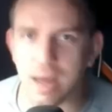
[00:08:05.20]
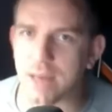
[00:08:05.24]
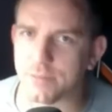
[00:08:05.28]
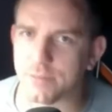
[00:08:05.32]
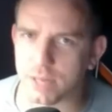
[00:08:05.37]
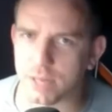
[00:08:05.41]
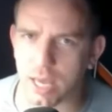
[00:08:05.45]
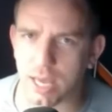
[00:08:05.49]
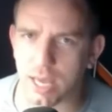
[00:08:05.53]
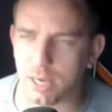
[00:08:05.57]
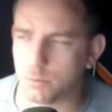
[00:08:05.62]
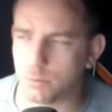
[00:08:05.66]

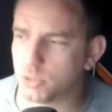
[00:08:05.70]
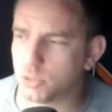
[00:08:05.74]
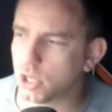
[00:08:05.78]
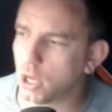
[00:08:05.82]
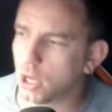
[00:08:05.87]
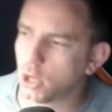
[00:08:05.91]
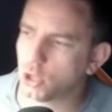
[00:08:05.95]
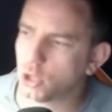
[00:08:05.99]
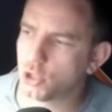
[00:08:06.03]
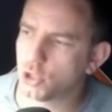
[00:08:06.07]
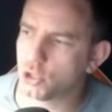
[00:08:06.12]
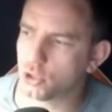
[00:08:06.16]
5 games
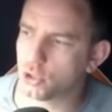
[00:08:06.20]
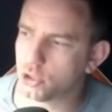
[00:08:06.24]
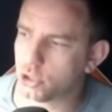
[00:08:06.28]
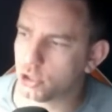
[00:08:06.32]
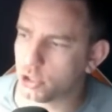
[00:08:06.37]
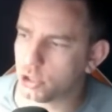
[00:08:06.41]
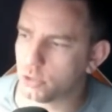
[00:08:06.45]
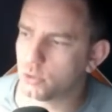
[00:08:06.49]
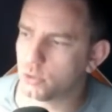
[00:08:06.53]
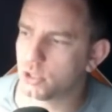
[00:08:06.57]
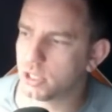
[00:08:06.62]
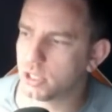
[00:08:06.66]

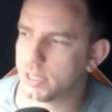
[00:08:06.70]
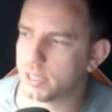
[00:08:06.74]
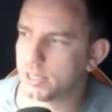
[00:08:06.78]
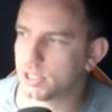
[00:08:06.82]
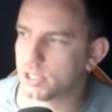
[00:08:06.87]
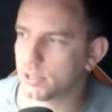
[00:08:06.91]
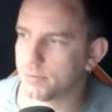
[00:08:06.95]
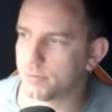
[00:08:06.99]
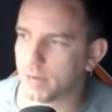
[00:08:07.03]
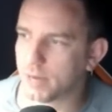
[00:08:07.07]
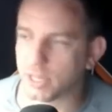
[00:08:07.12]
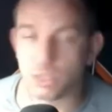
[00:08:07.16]
just using
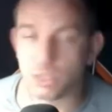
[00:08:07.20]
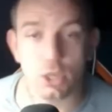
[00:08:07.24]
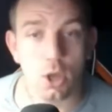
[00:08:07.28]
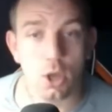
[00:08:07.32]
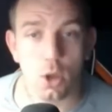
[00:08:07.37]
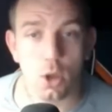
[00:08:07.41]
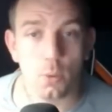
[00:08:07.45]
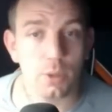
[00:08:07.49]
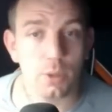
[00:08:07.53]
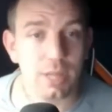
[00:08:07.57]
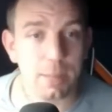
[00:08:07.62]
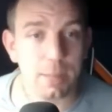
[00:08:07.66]
this device?
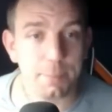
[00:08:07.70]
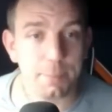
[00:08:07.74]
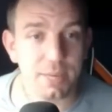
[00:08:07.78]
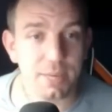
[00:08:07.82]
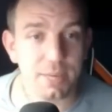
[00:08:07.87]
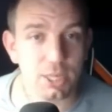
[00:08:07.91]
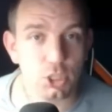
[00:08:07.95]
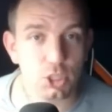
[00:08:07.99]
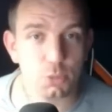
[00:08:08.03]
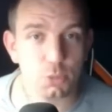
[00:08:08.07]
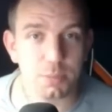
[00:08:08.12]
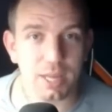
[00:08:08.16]
Well, let me
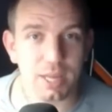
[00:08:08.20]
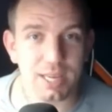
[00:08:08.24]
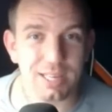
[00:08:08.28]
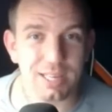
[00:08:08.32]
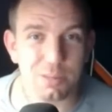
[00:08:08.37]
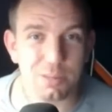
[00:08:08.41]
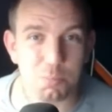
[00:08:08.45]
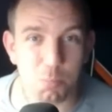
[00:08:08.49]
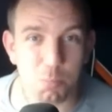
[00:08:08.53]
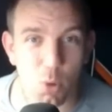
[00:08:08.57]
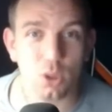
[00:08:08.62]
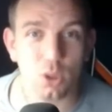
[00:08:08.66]
explain
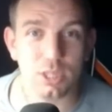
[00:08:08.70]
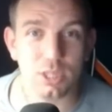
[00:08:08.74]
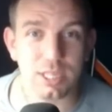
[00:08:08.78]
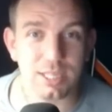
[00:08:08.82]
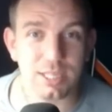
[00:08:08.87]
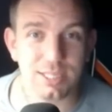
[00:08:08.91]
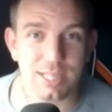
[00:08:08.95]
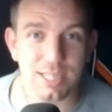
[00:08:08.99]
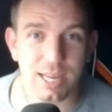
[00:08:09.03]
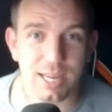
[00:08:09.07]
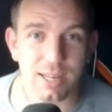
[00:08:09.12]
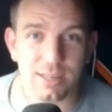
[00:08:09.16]
in more
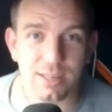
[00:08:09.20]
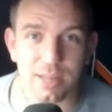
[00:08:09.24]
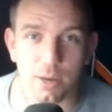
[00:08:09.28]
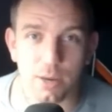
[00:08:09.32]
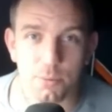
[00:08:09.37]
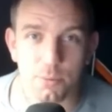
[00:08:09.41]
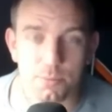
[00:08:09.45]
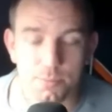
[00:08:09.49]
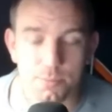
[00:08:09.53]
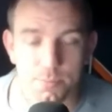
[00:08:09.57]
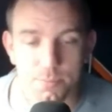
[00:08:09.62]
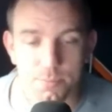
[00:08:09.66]
detail
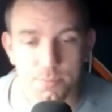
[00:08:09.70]
now.